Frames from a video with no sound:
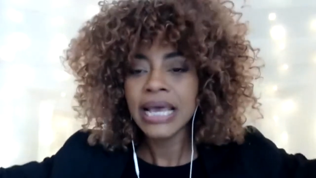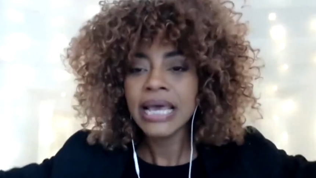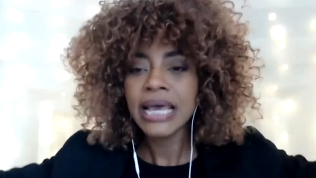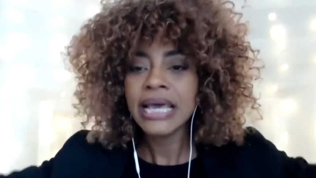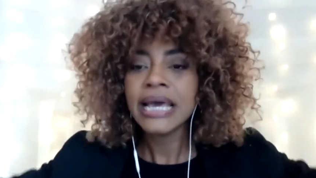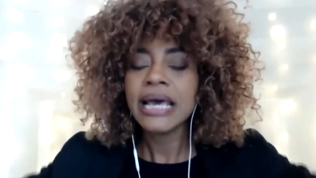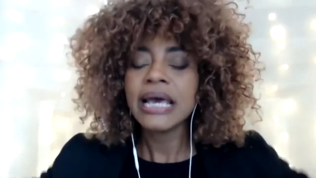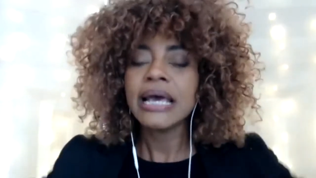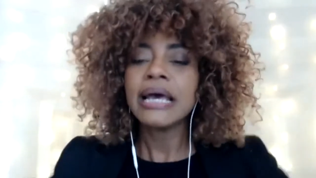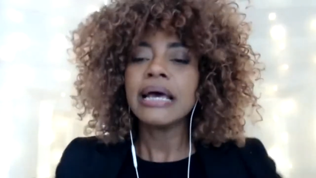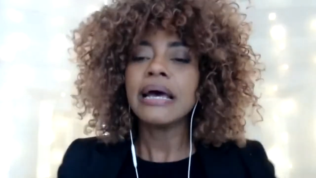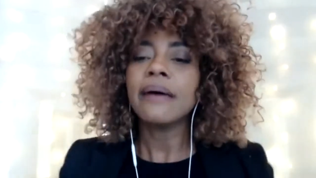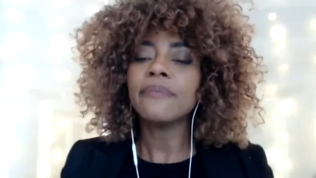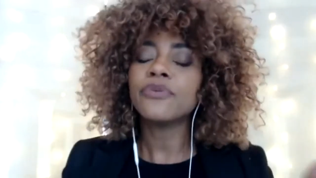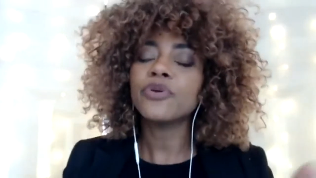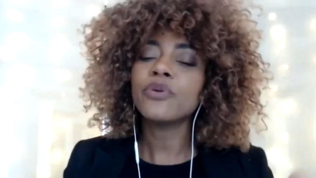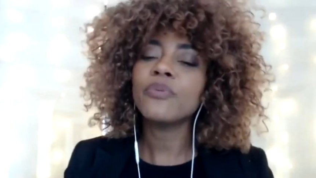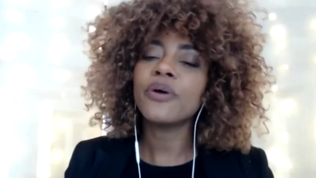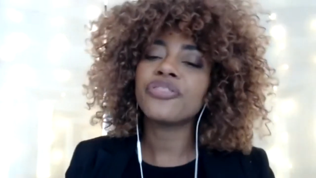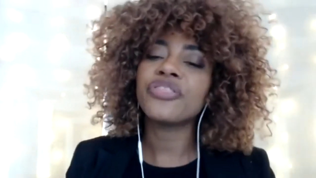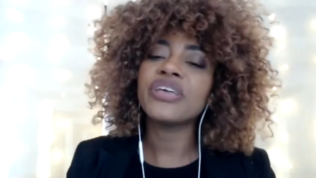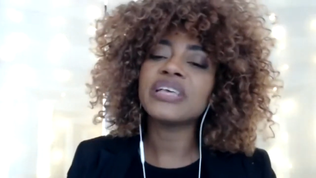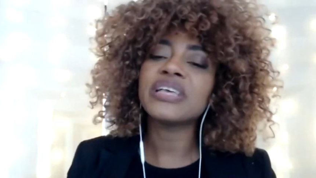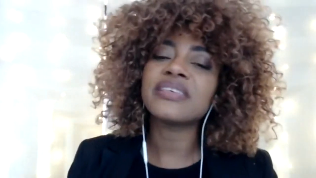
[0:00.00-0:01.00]
I'm talking
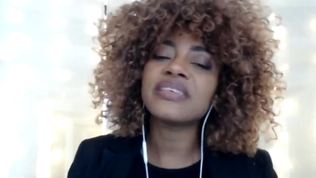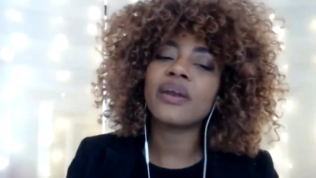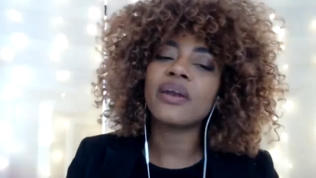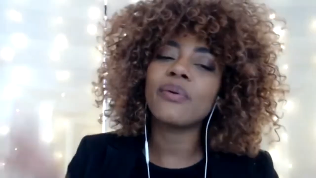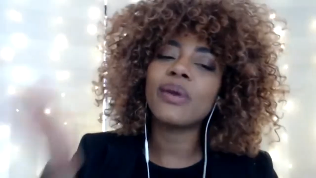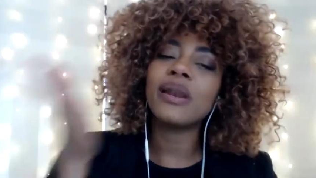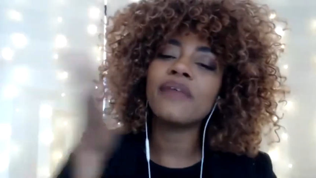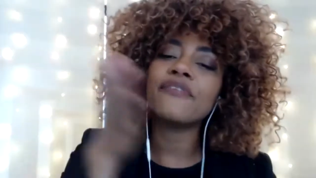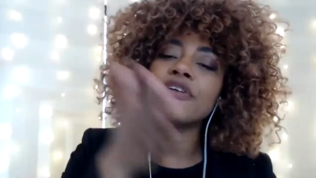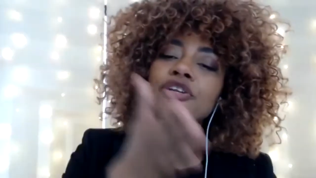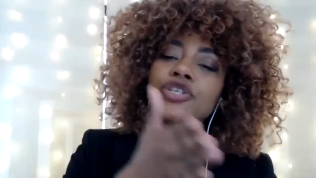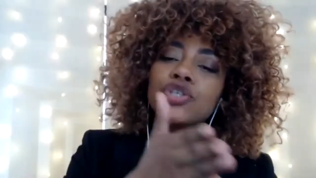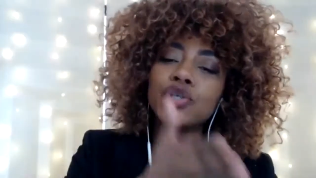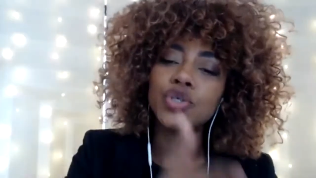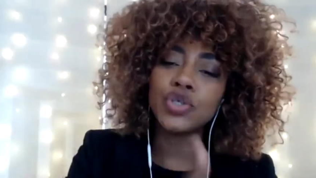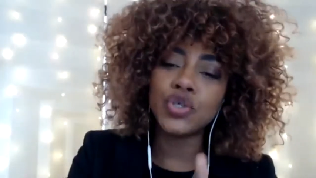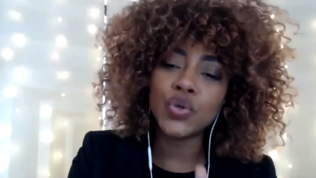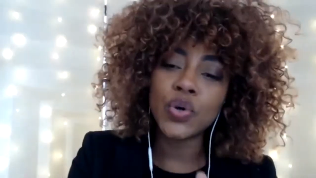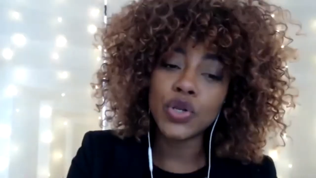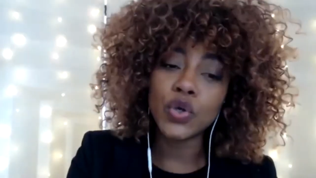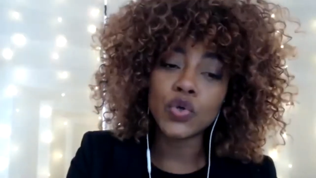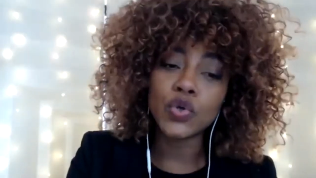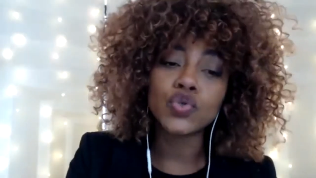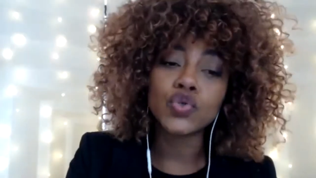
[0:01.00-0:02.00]
about things that are relevant to
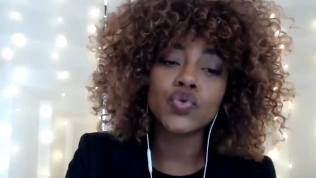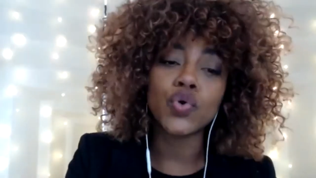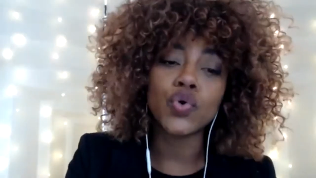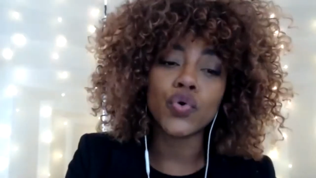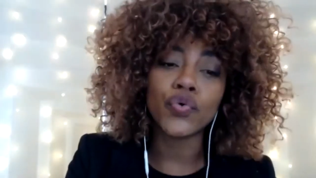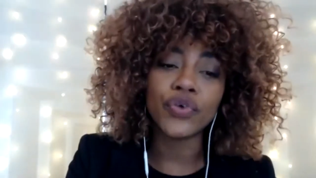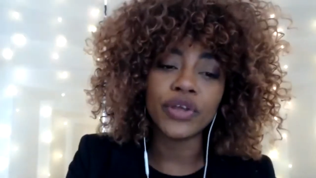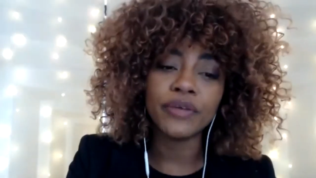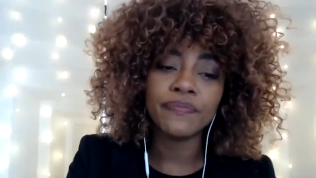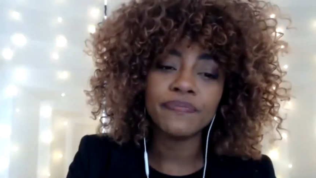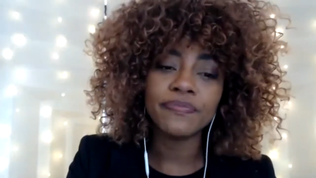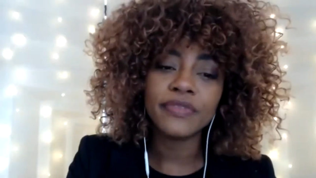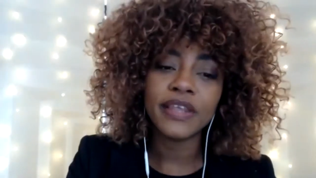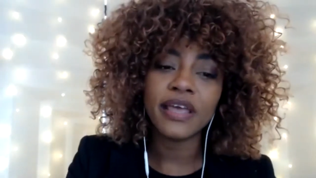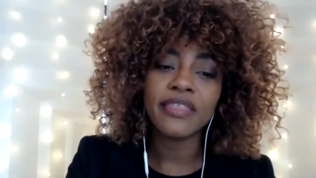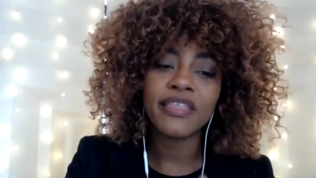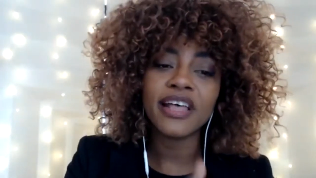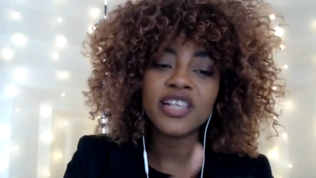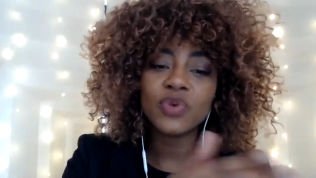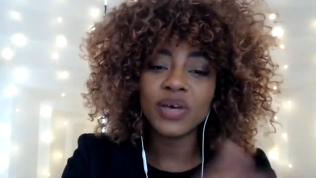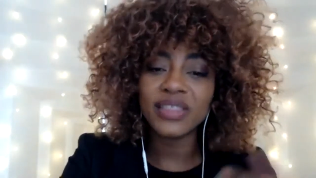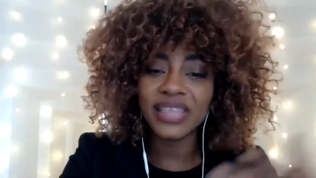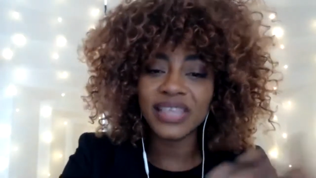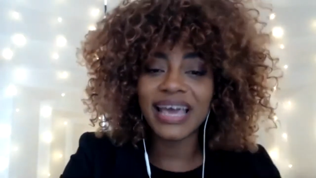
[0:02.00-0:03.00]
you and your story. And
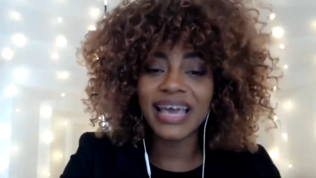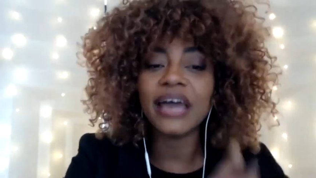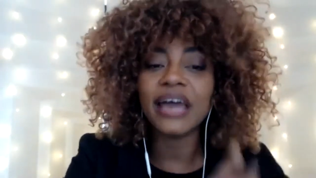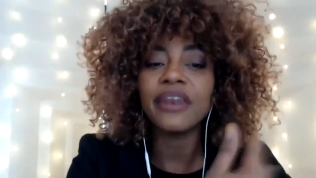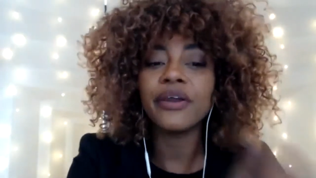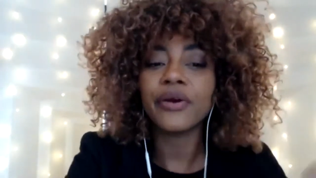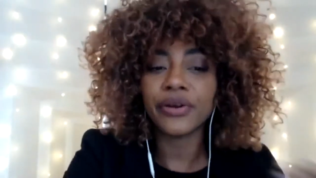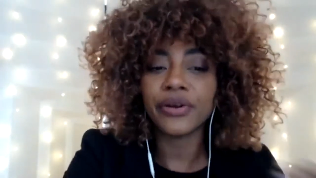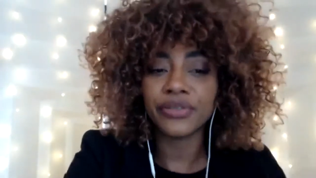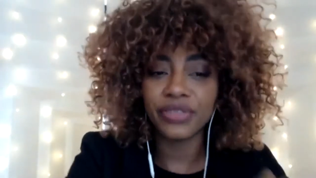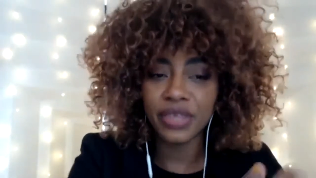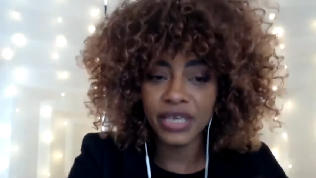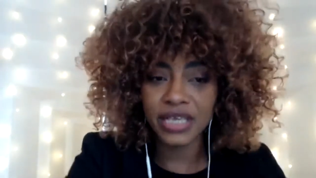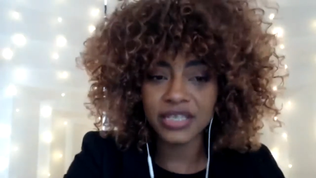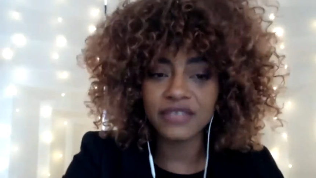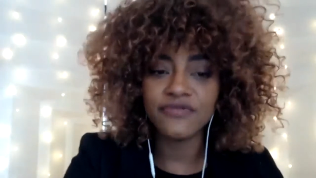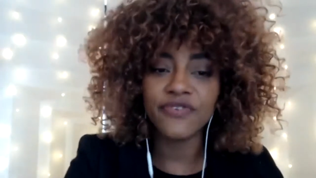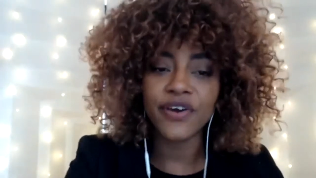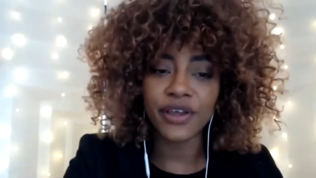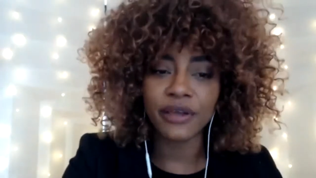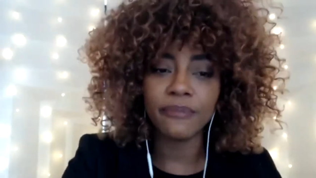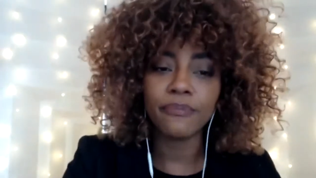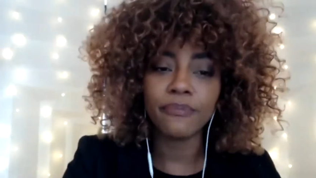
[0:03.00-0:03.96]
that's why the unearthing is very